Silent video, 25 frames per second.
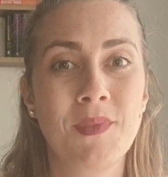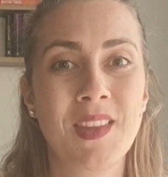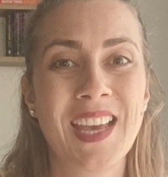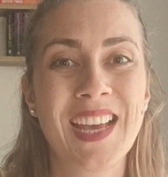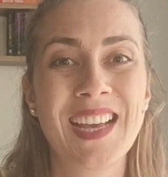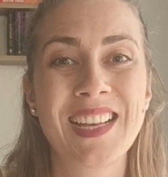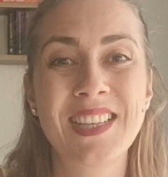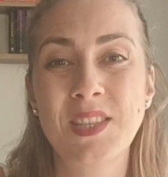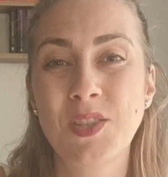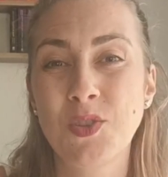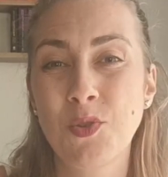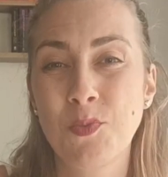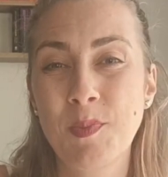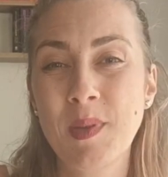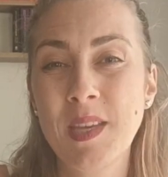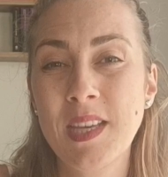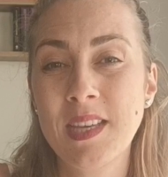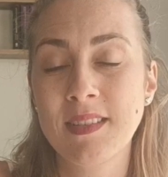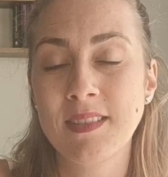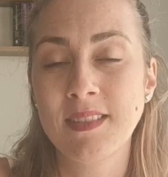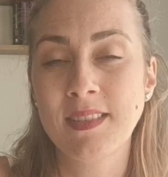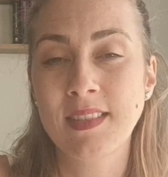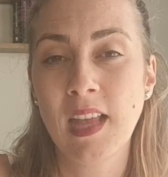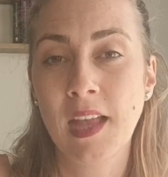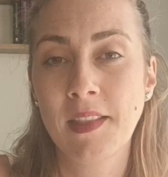
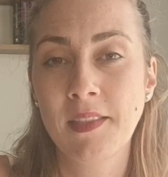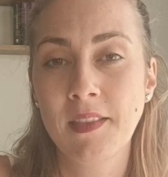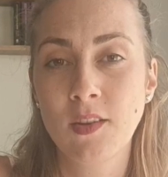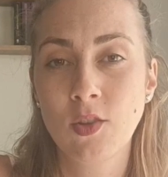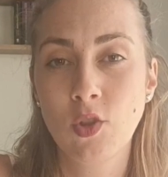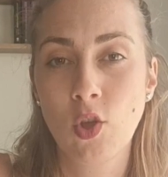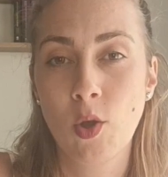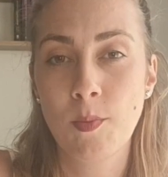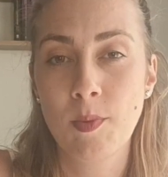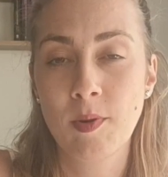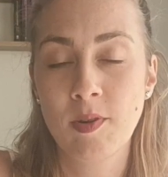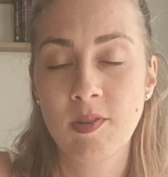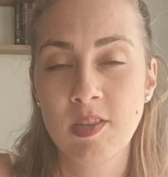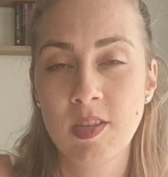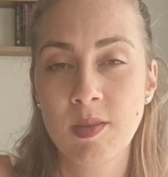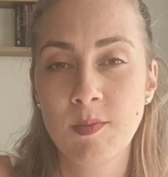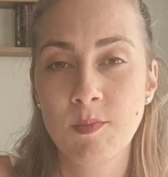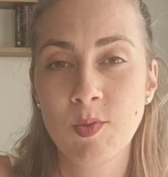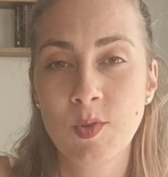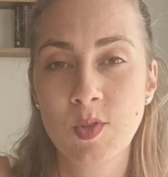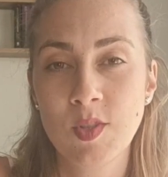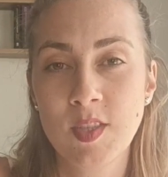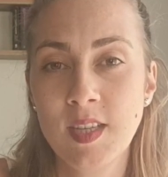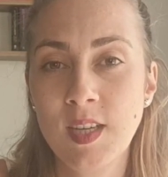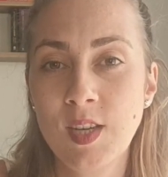SOPs, standard operating
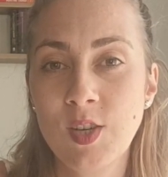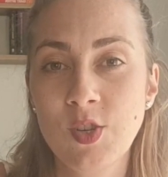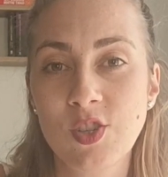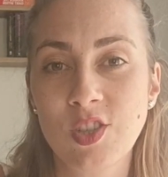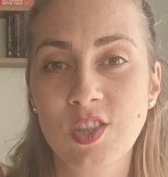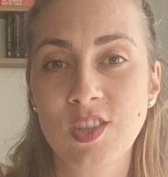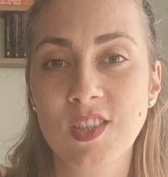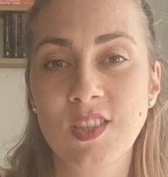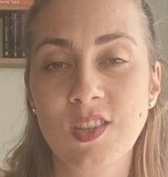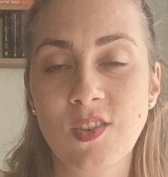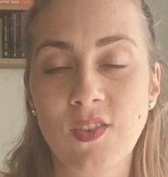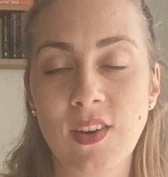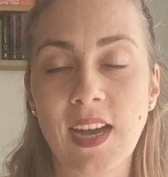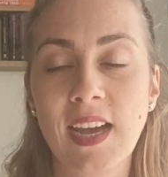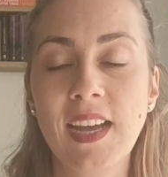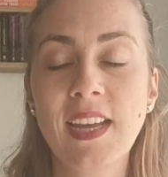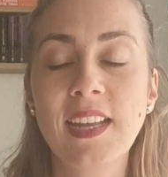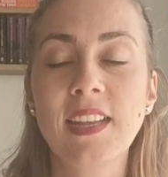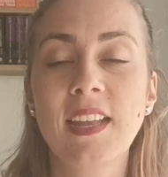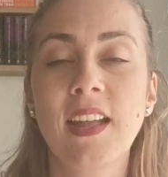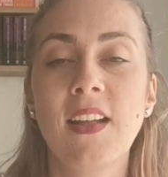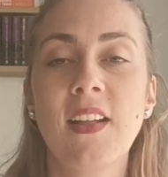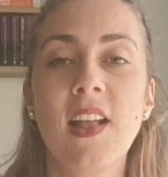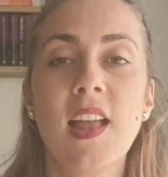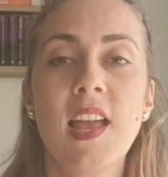procedures, right?